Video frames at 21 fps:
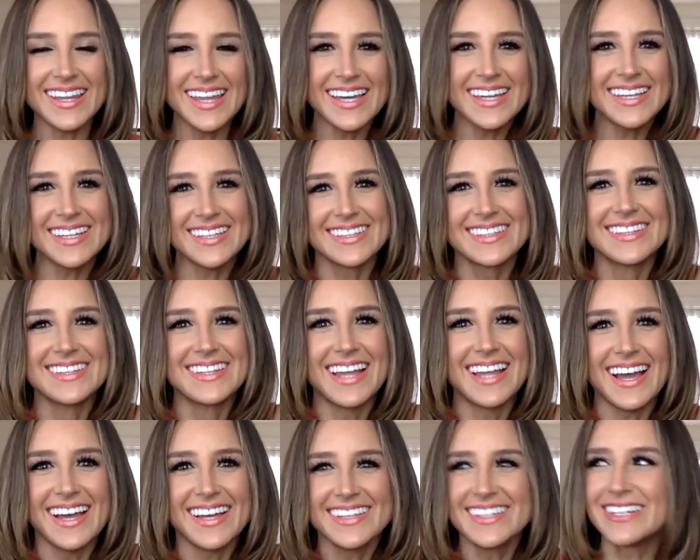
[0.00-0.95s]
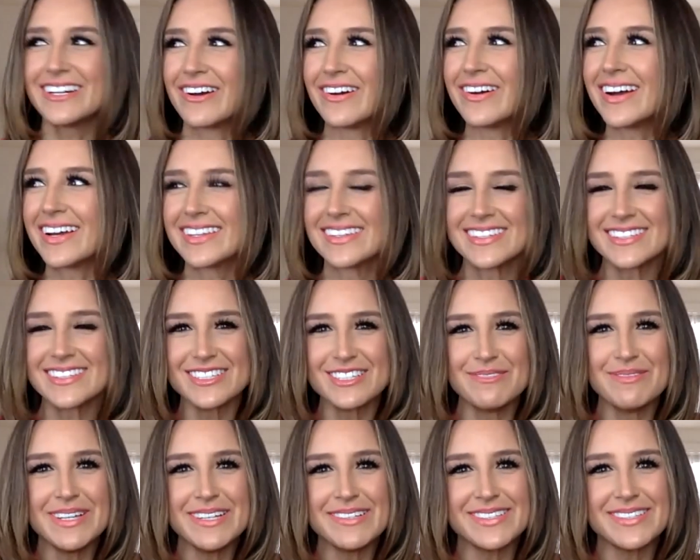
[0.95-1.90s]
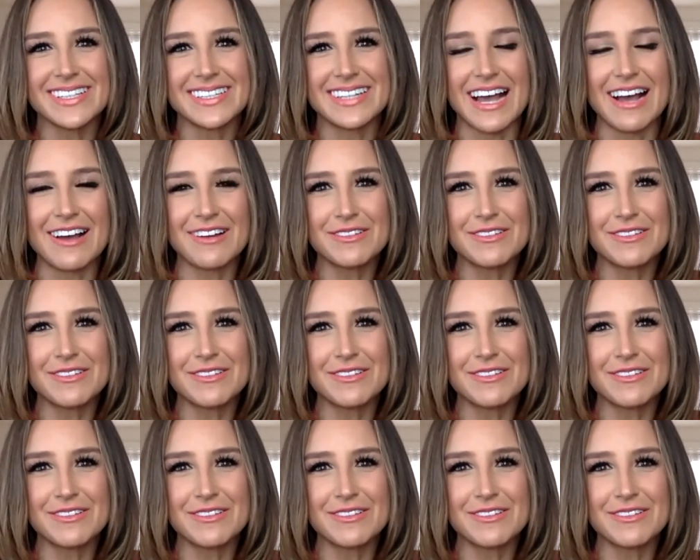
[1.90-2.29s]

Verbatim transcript: I like, you know, I listen to music